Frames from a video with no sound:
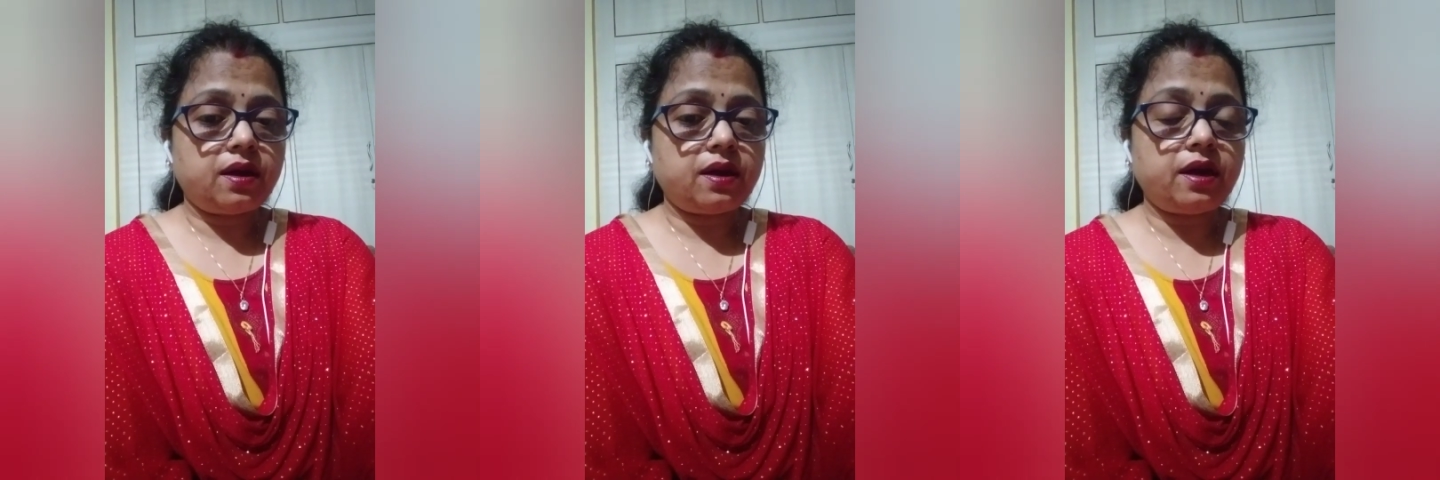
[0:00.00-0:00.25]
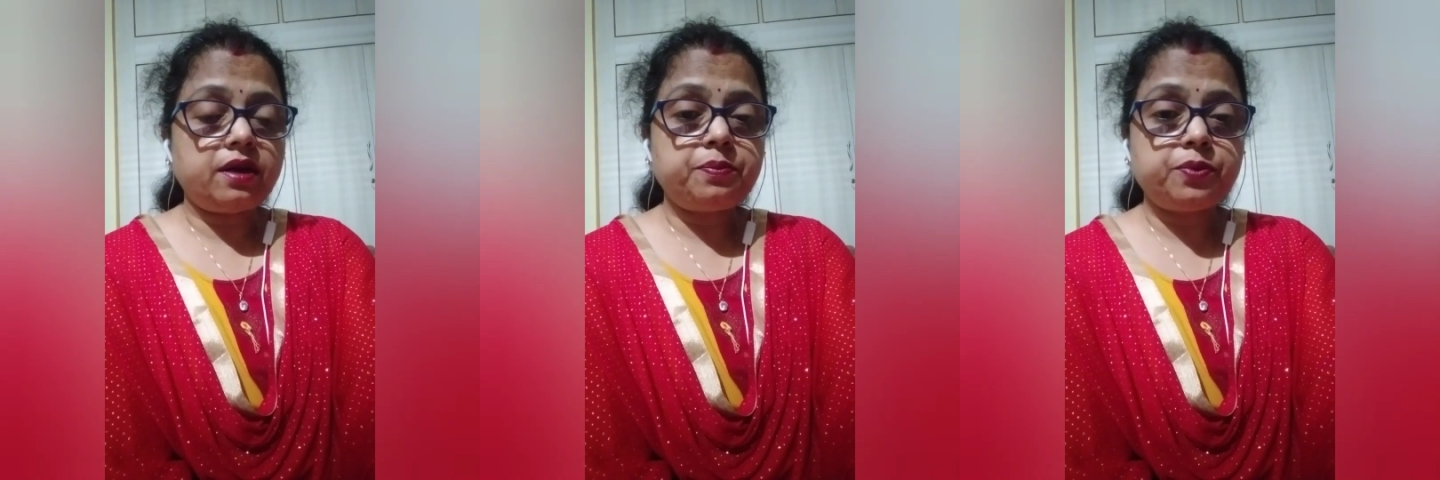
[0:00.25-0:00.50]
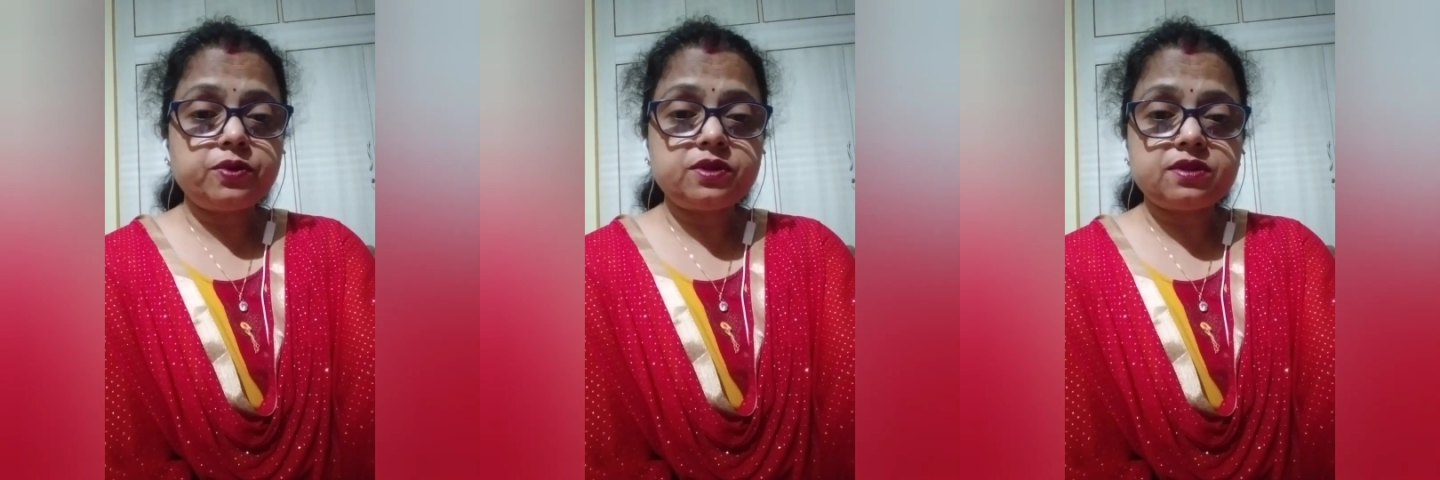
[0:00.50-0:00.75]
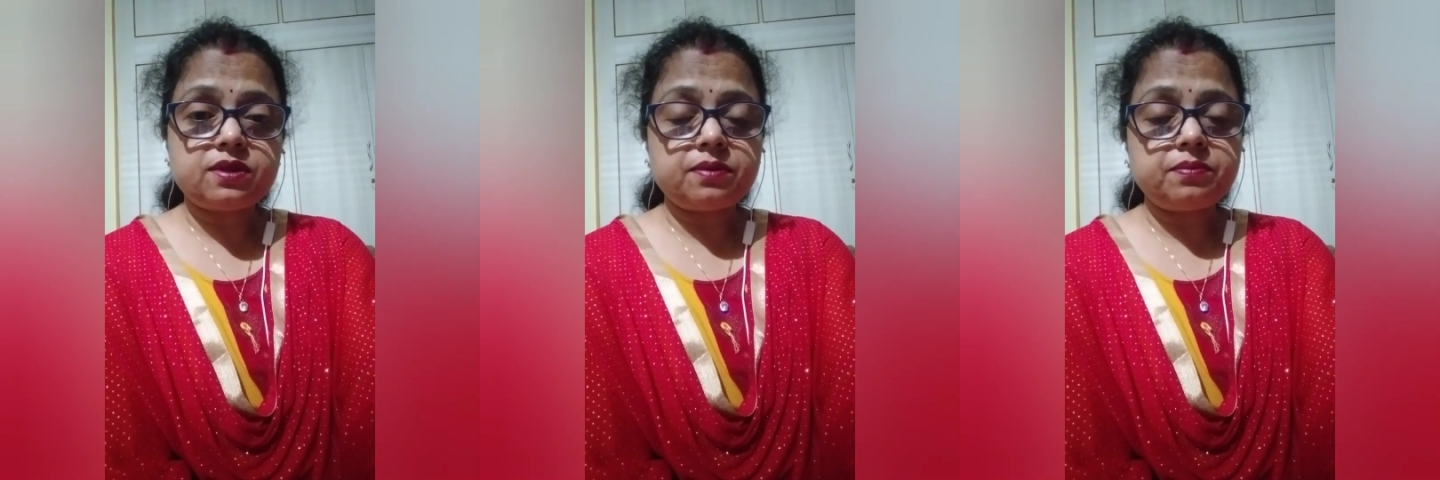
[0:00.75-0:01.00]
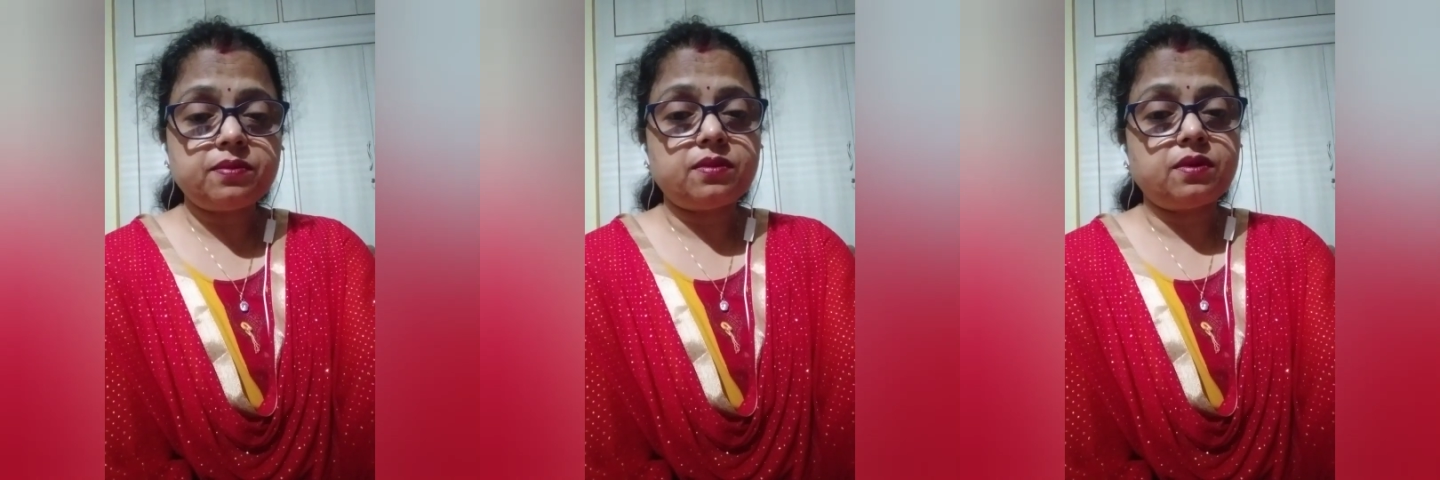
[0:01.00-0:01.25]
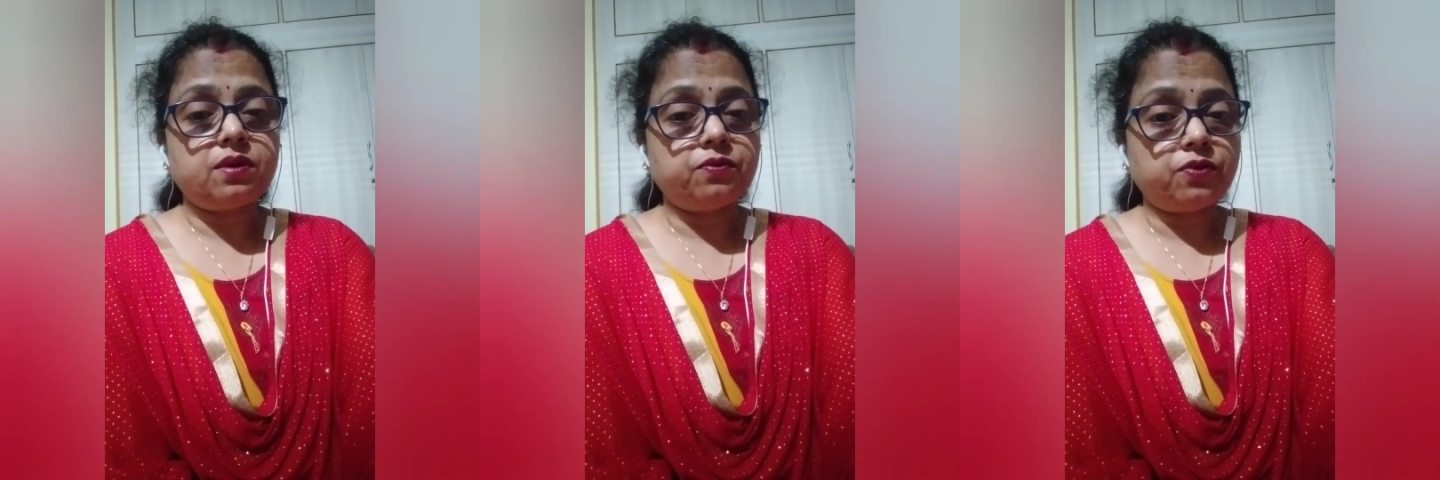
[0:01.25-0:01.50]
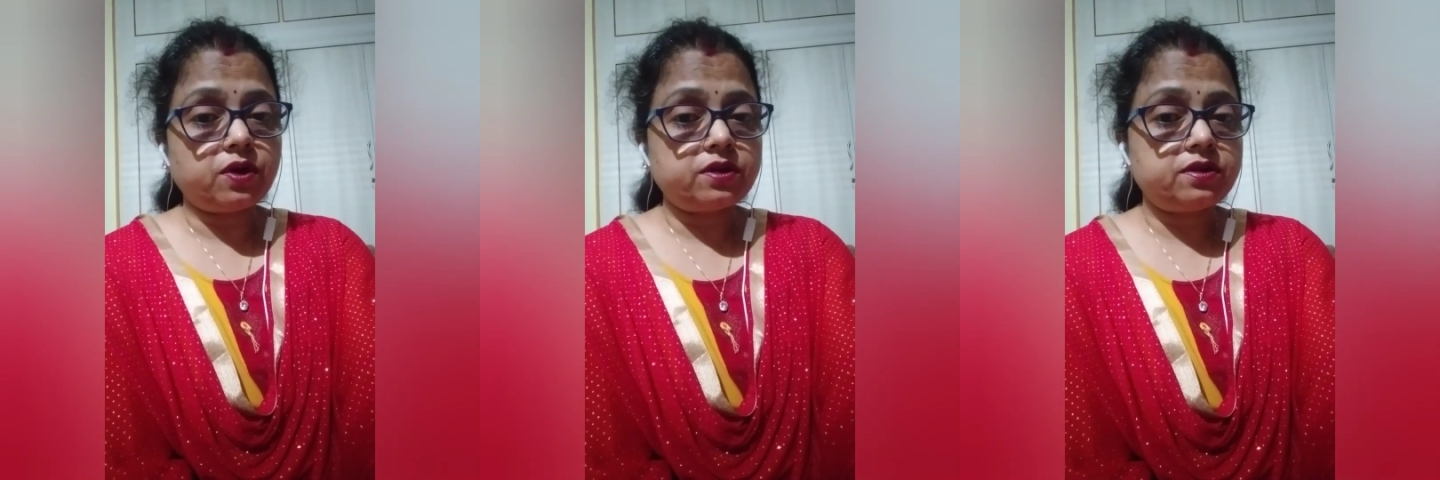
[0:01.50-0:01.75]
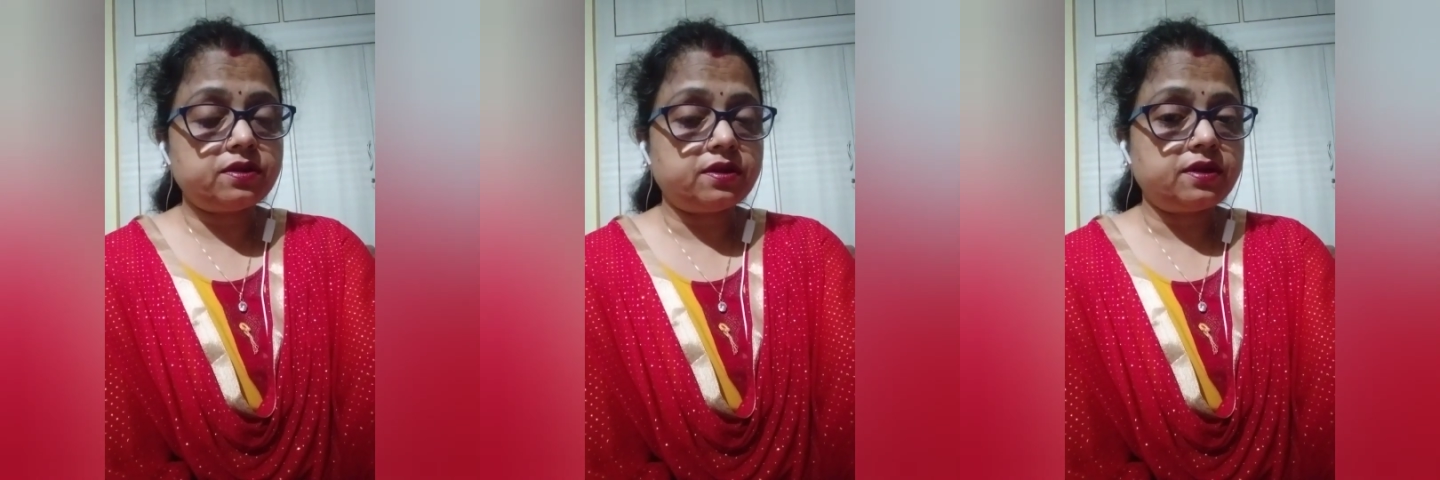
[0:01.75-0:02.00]
And put some
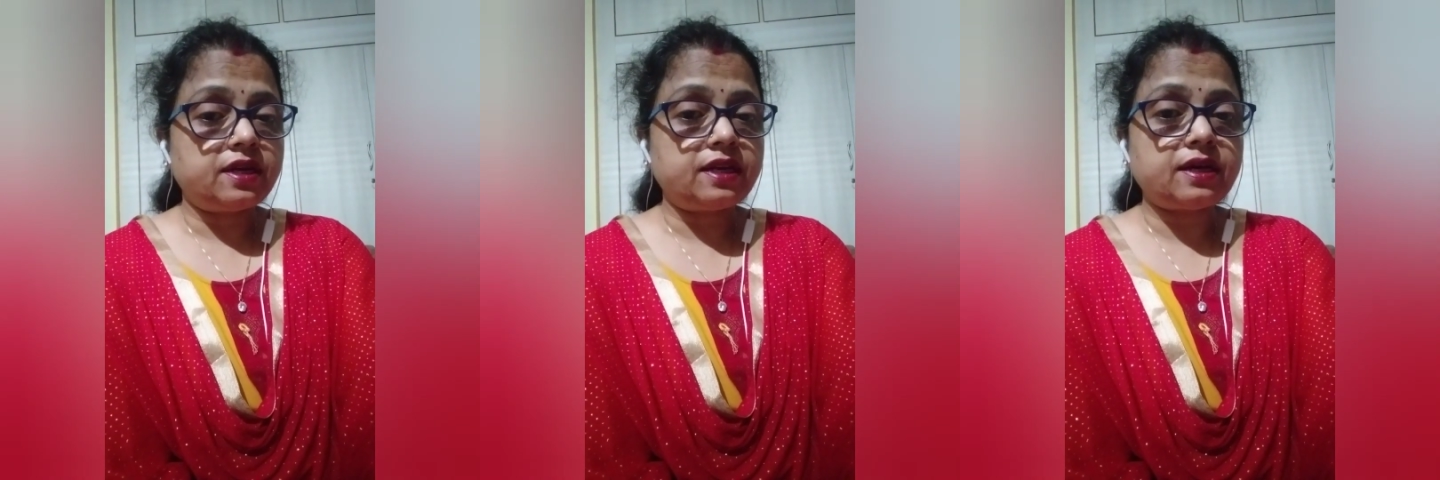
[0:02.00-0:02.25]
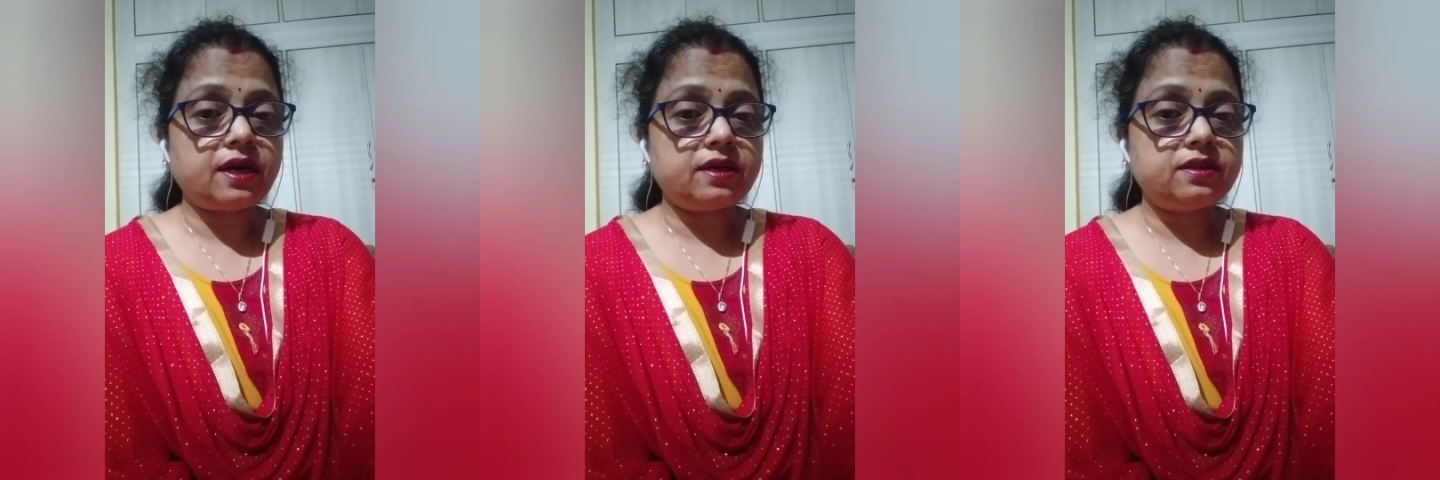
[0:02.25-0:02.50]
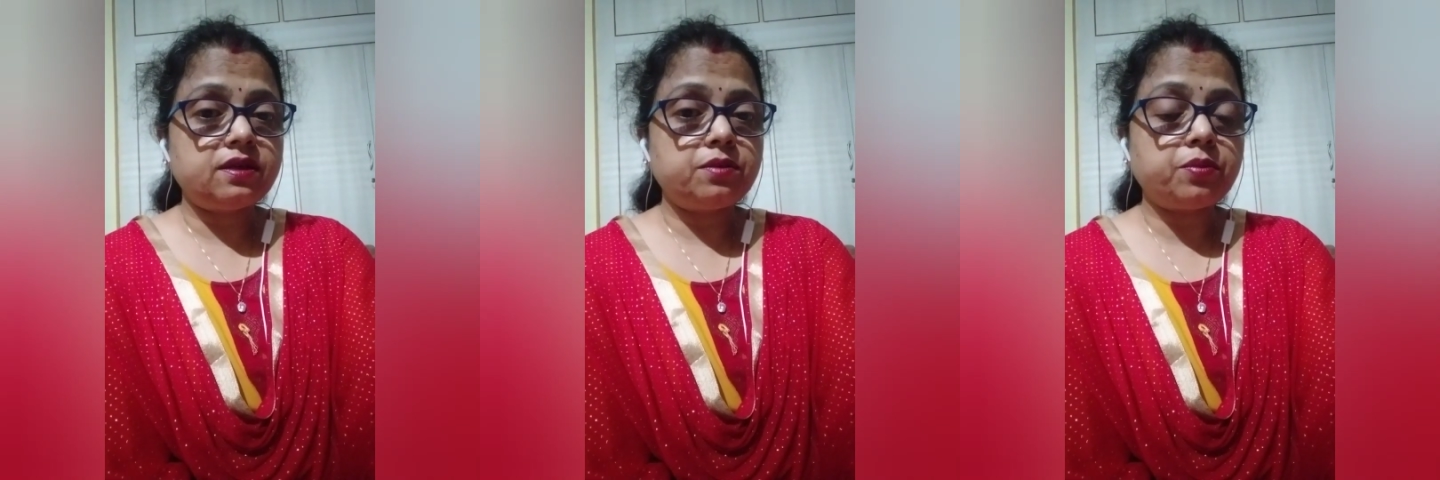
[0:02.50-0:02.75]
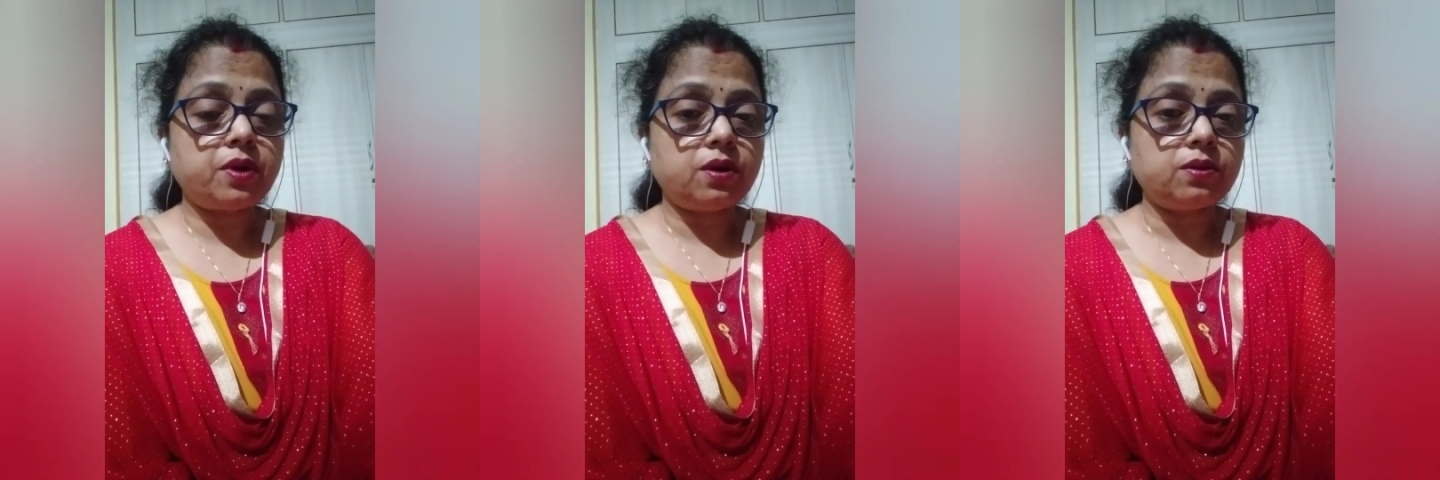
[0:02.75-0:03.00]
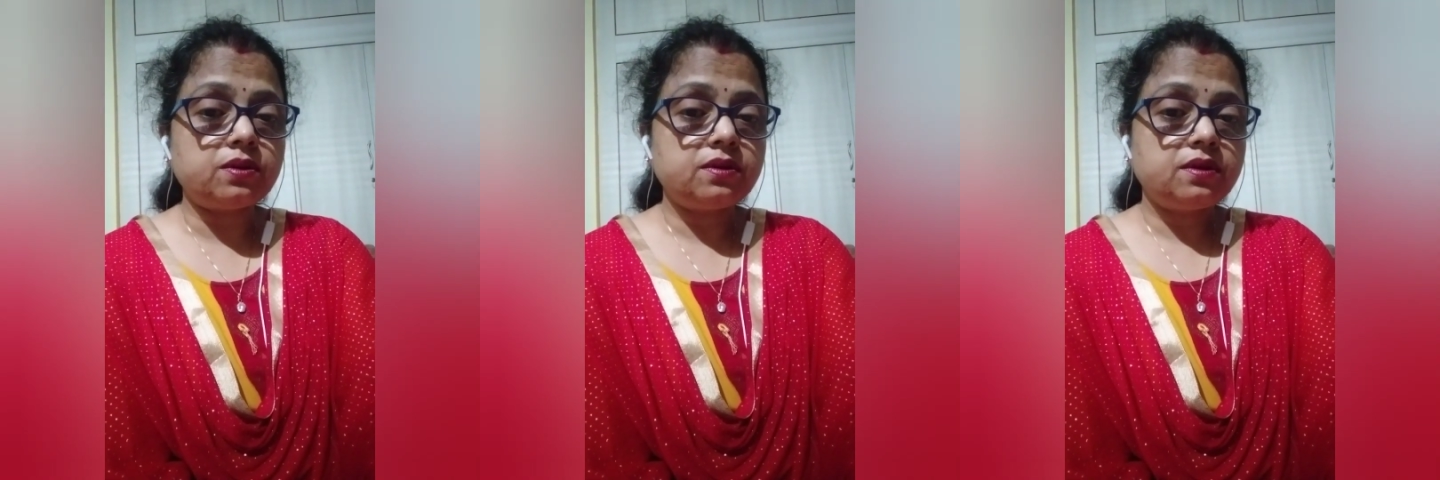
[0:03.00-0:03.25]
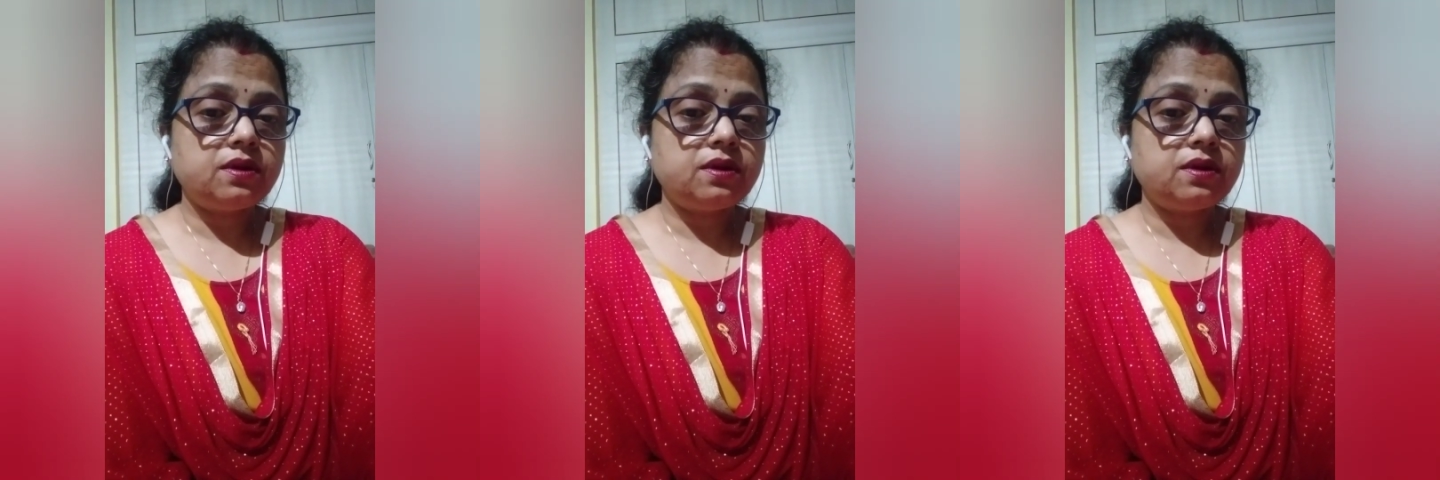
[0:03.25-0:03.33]
water in earthen bowl